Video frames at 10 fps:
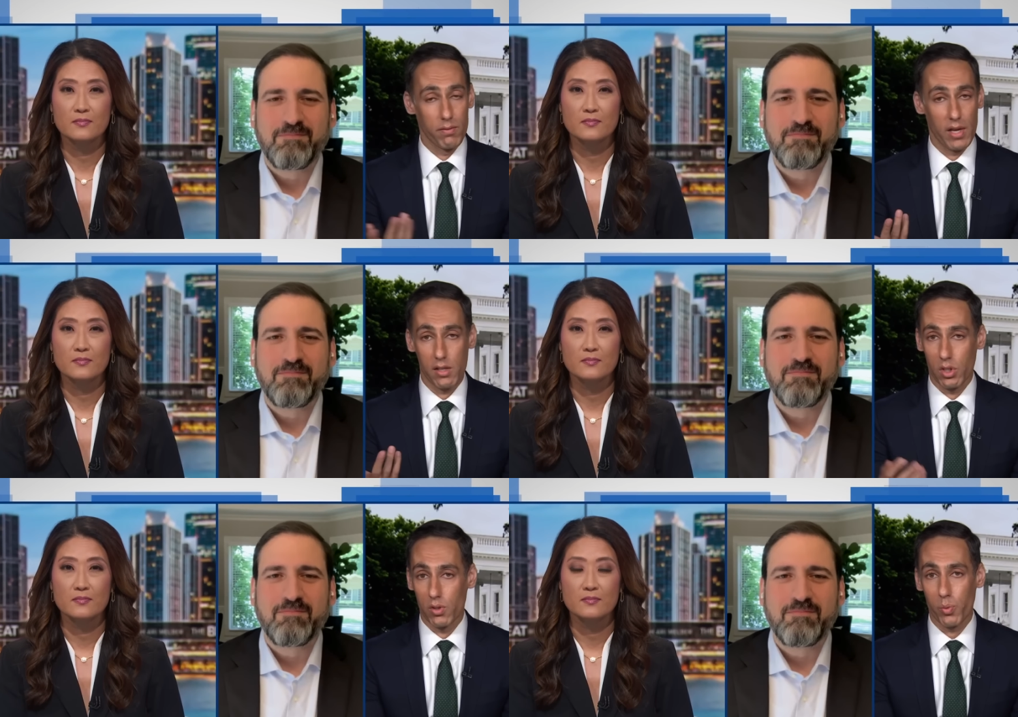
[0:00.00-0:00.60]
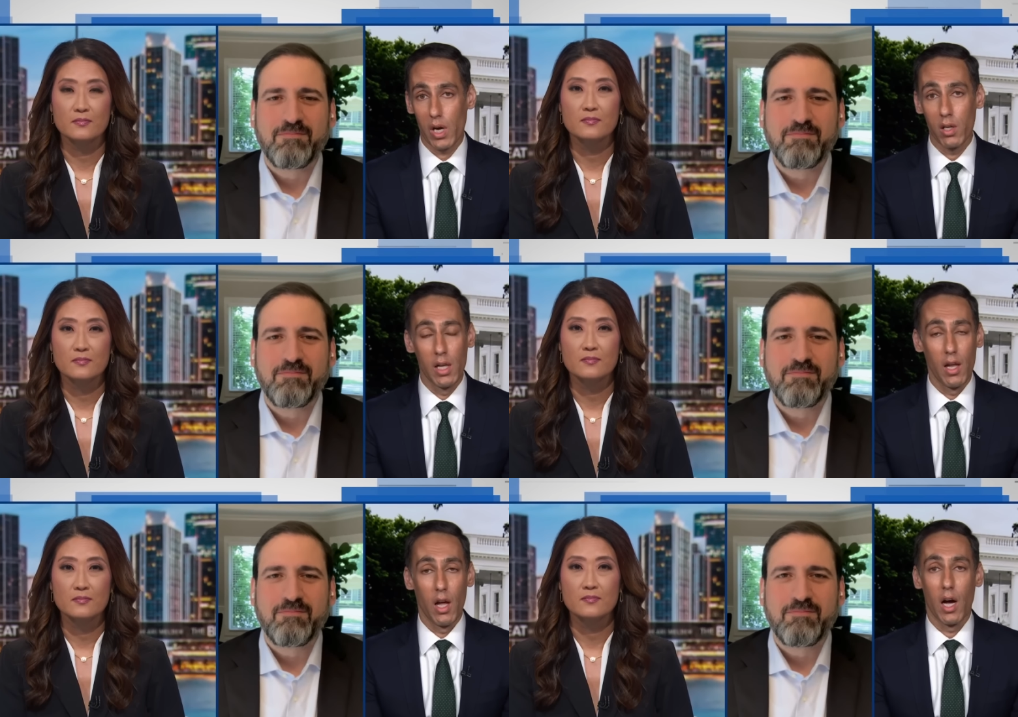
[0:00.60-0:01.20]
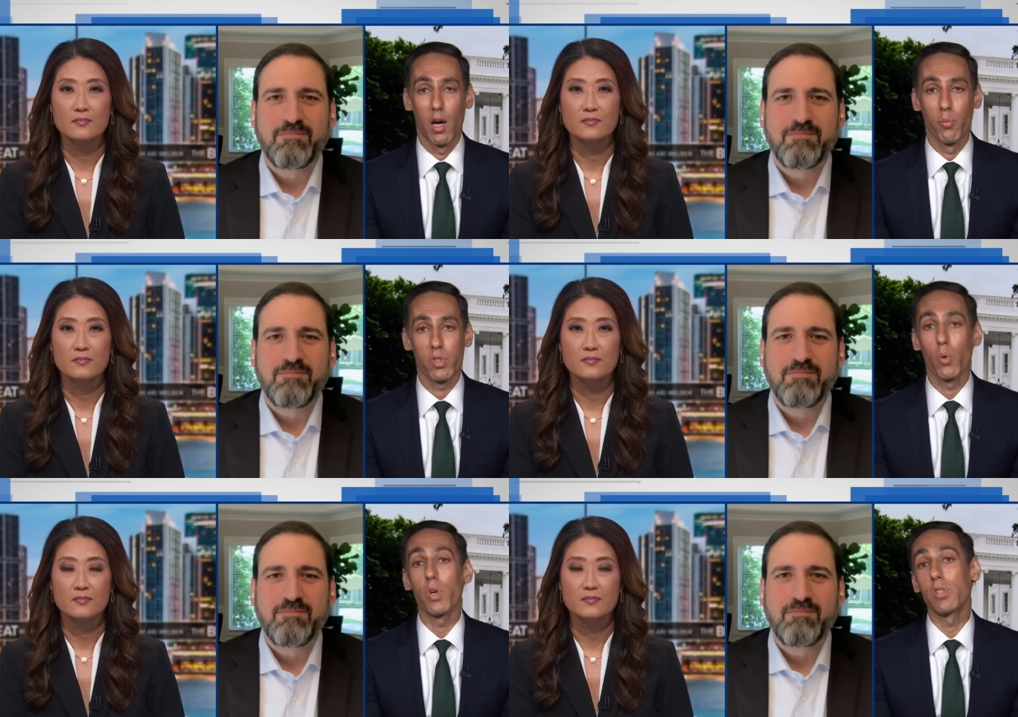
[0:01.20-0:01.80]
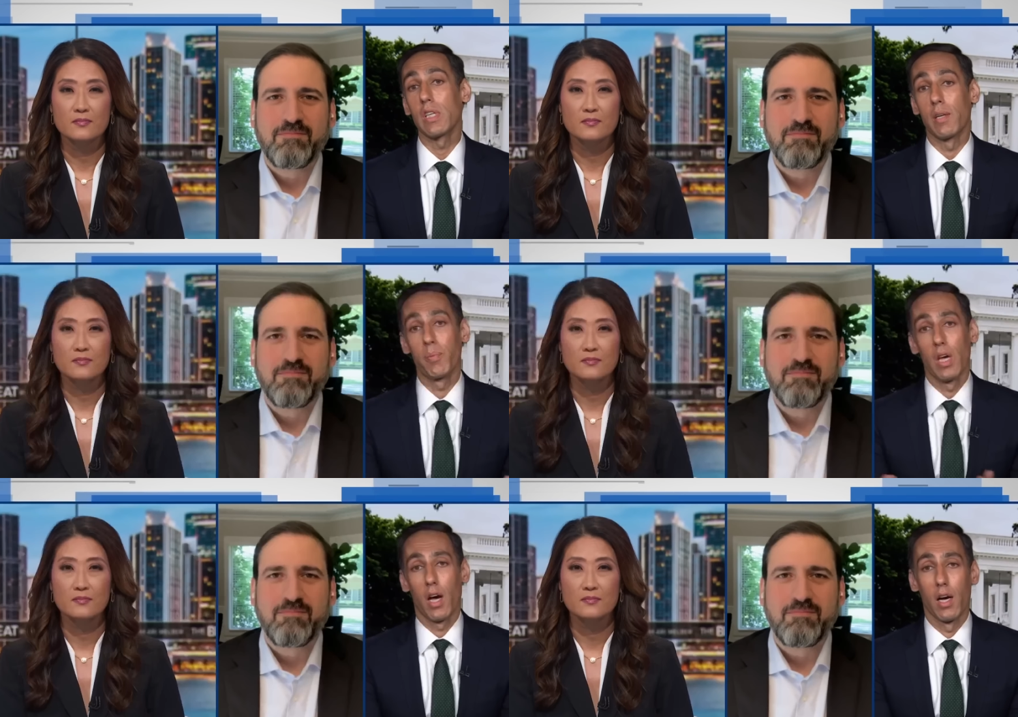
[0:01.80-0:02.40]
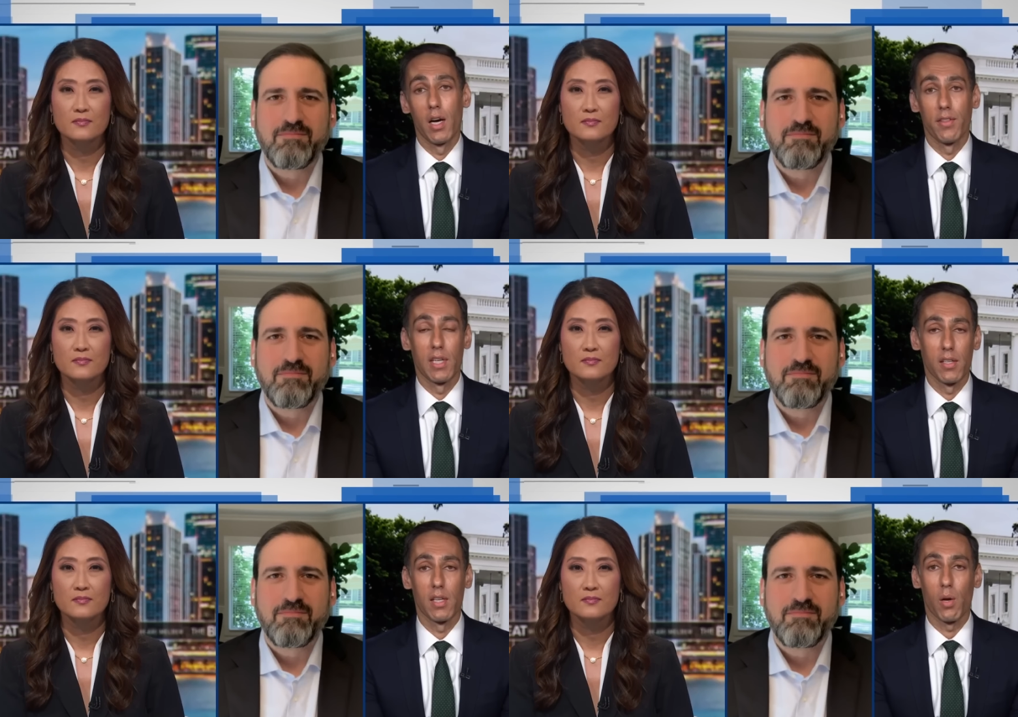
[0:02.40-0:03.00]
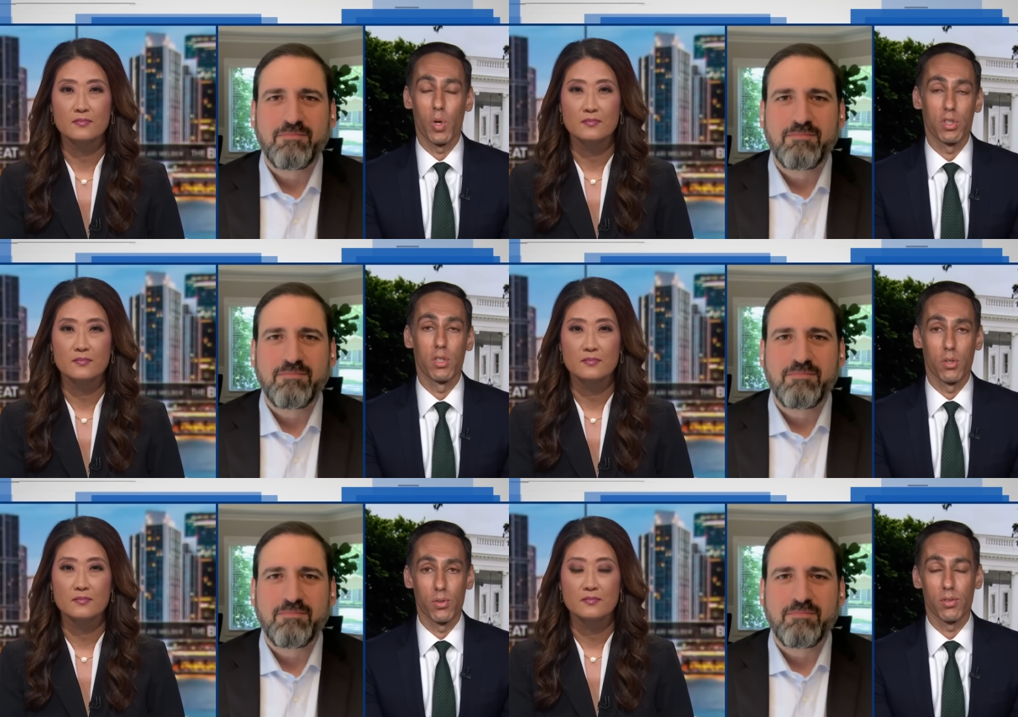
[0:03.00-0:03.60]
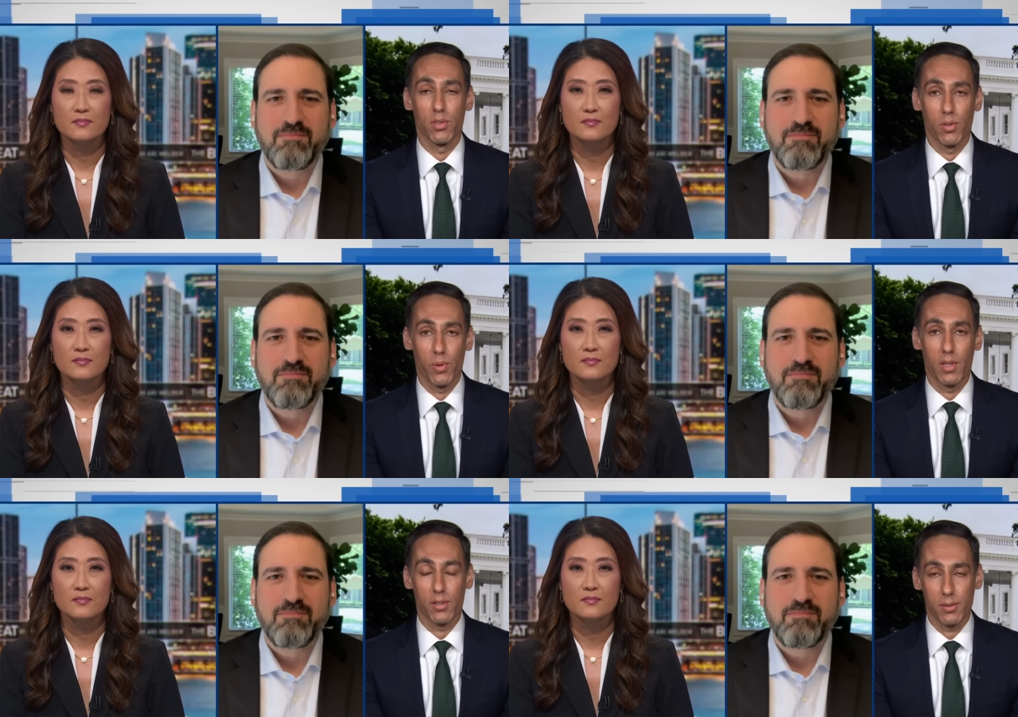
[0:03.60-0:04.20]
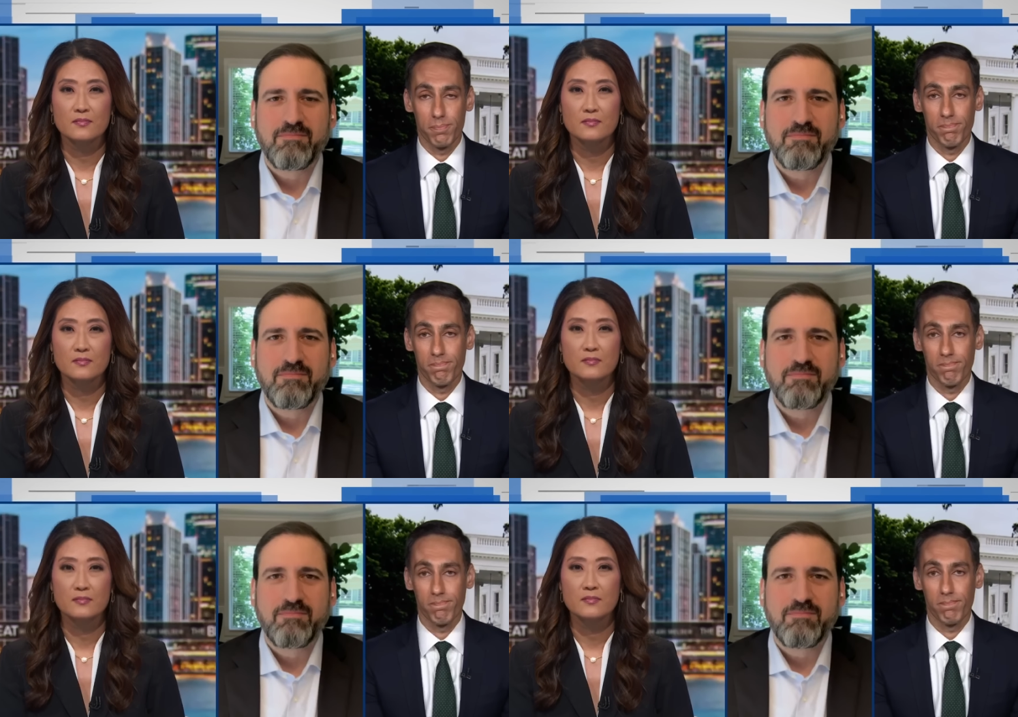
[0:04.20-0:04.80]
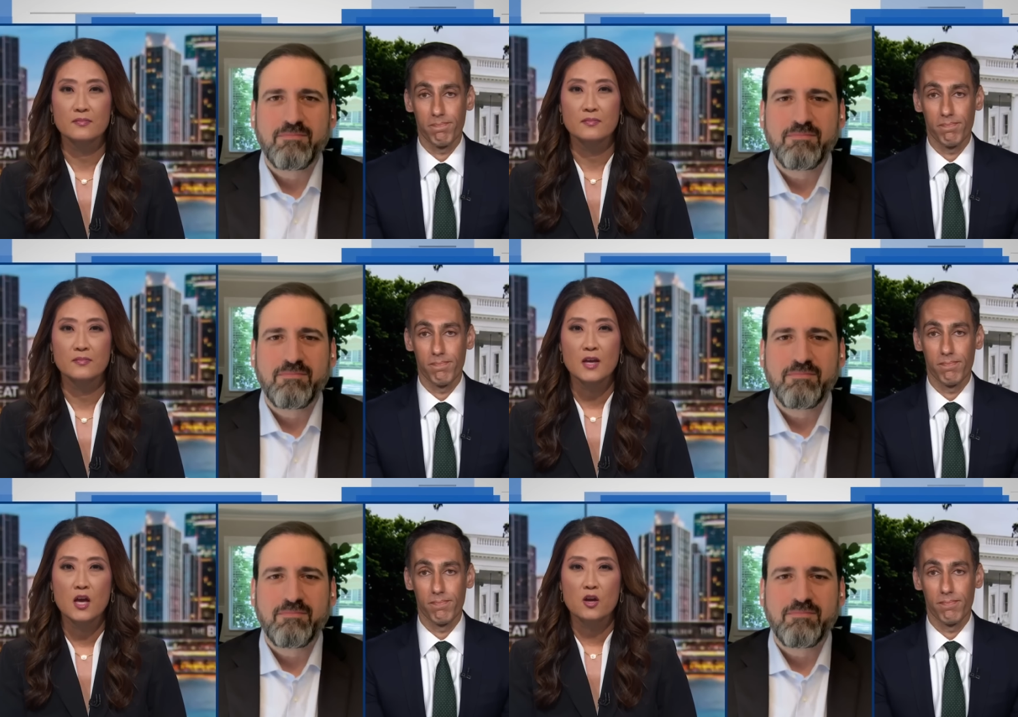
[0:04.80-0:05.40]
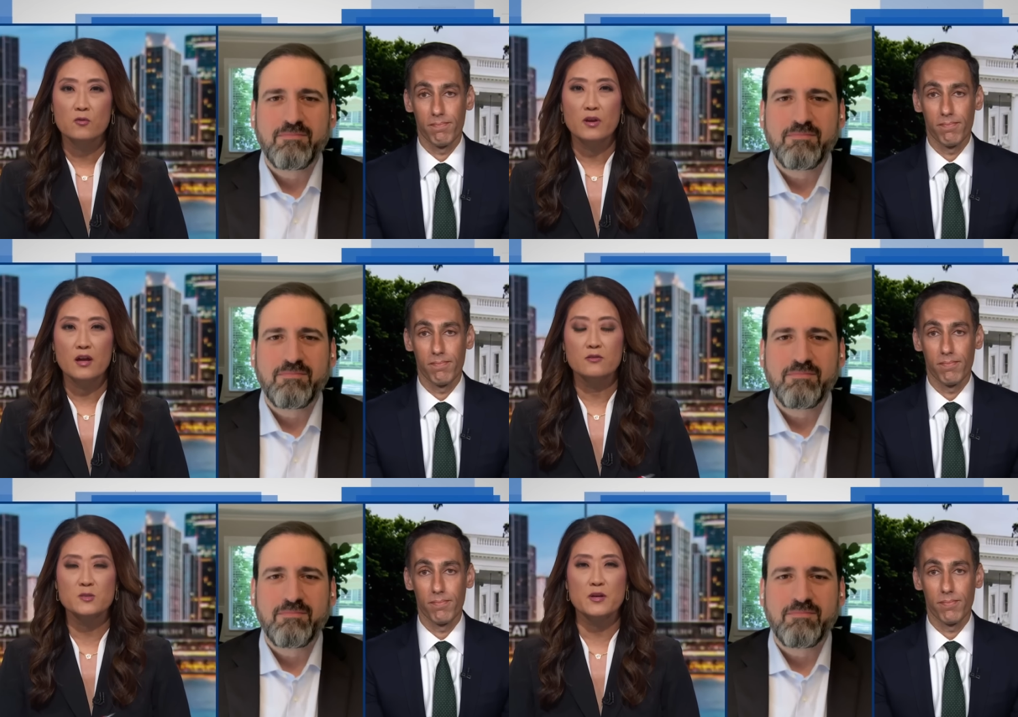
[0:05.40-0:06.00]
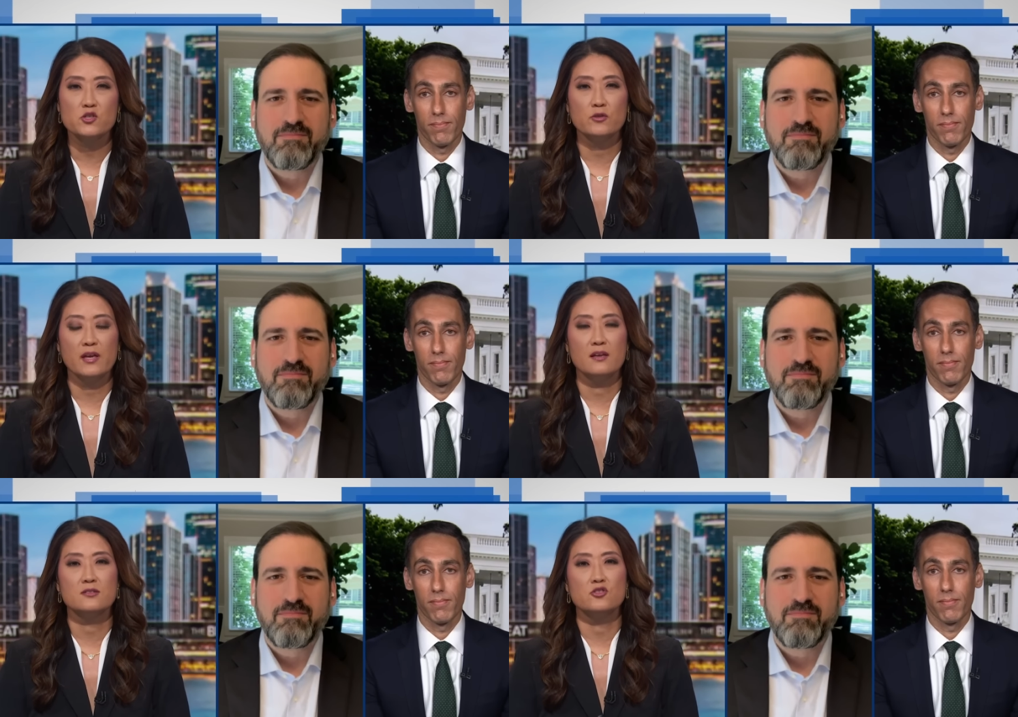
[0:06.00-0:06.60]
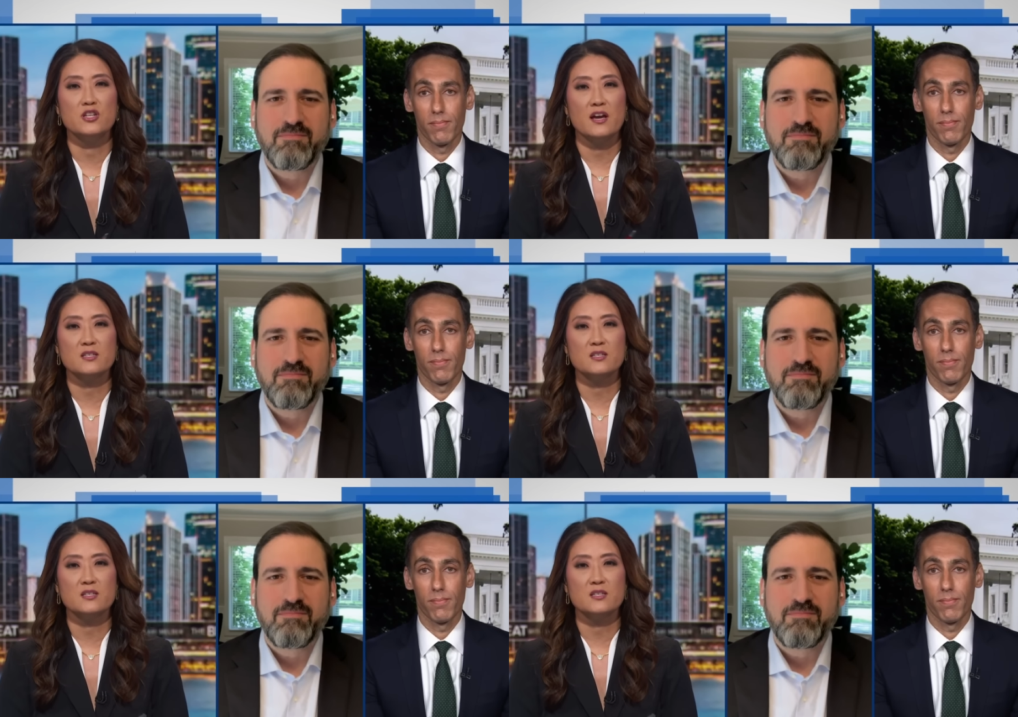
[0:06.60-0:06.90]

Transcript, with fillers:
Speaker 1: fashion as well. Um, so we'll see uh, at the end of the day what she chooses to do with this.
Speaker 2: Renato's special counsel Jack